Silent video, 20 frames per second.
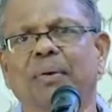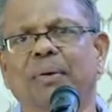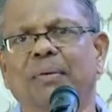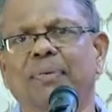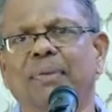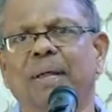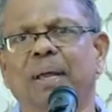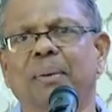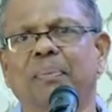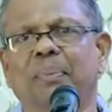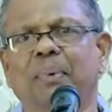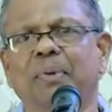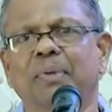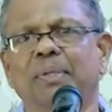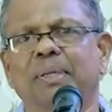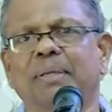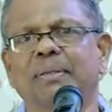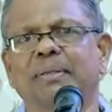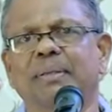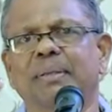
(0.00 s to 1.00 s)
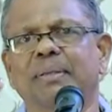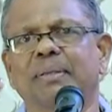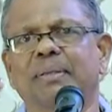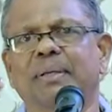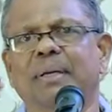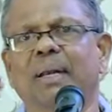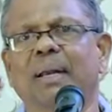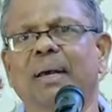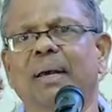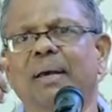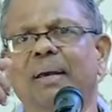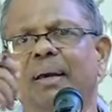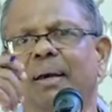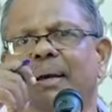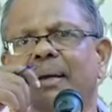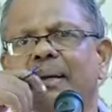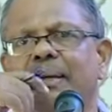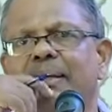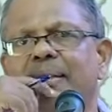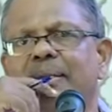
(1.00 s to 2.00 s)
of that process in Sri
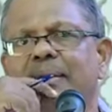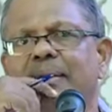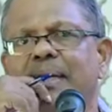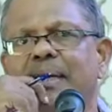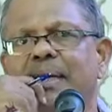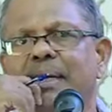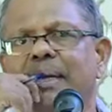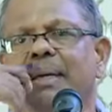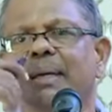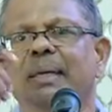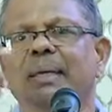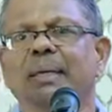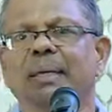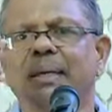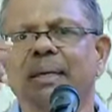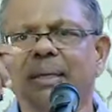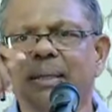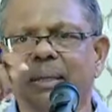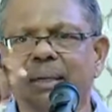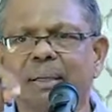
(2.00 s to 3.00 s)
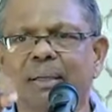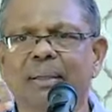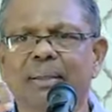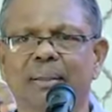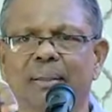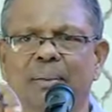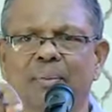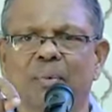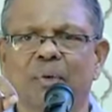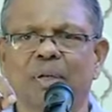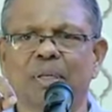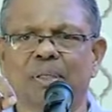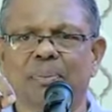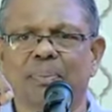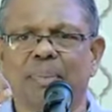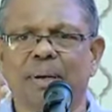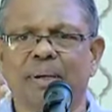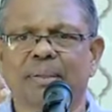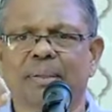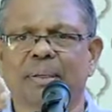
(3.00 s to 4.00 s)
Lanka is either the Buddhist
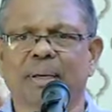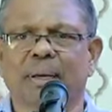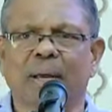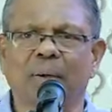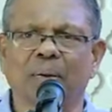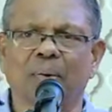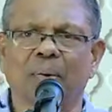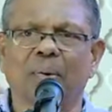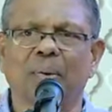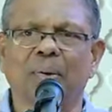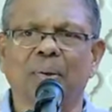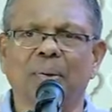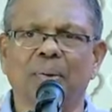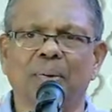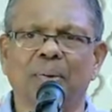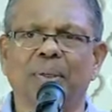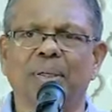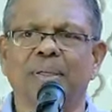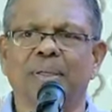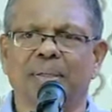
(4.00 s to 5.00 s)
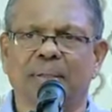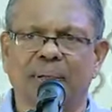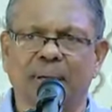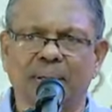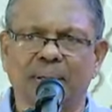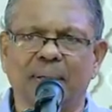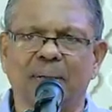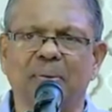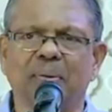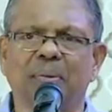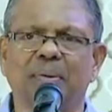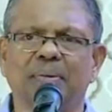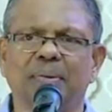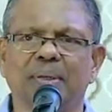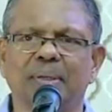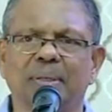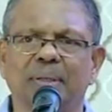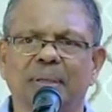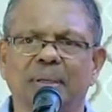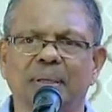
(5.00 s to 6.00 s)
monks can go into the state
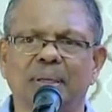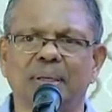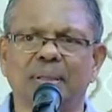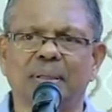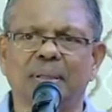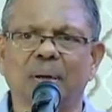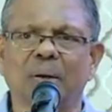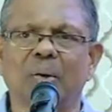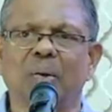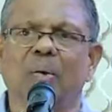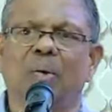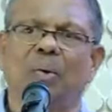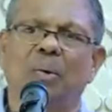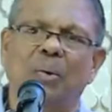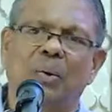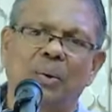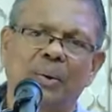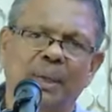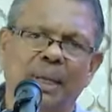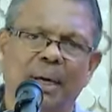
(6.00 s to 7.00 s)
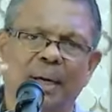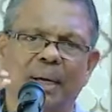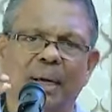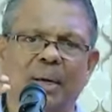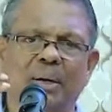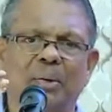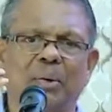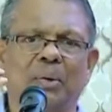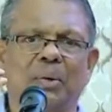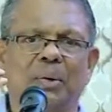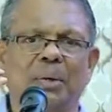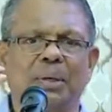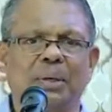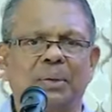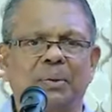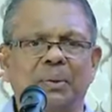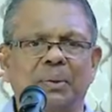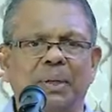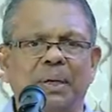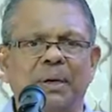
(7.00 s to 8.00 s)
universities or they can go
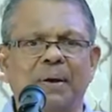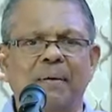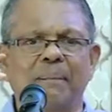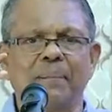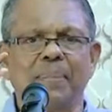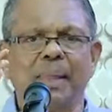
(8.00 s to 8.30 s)
into there